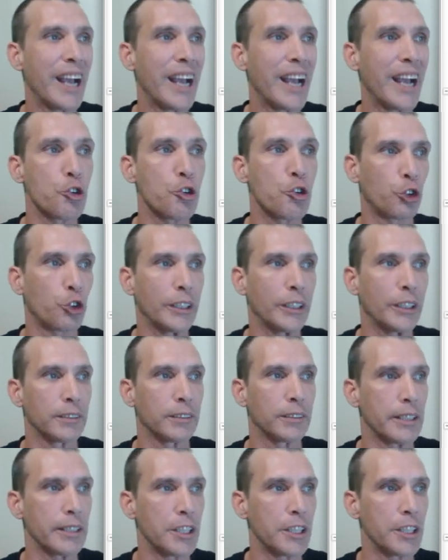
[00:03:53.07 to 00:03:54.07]
I usually
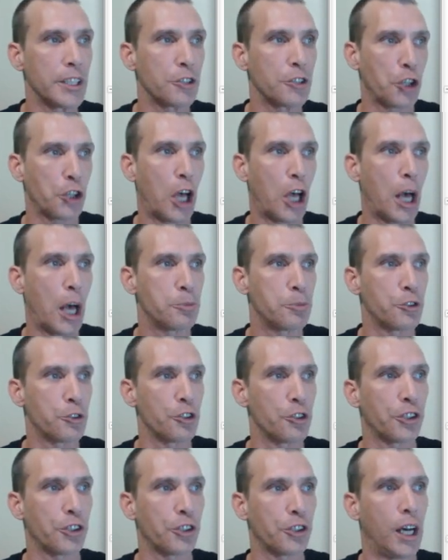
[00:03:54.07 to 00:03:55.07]
leave these
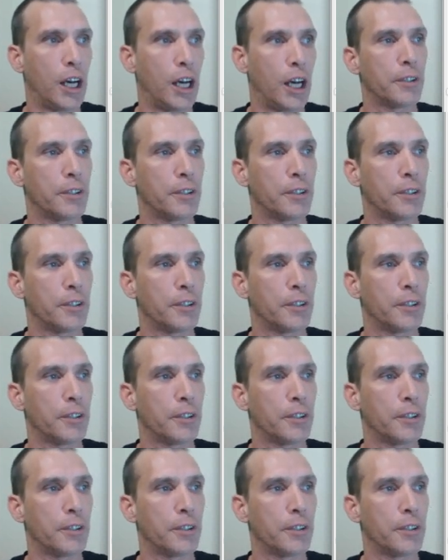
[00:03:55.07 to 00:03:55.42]
options off.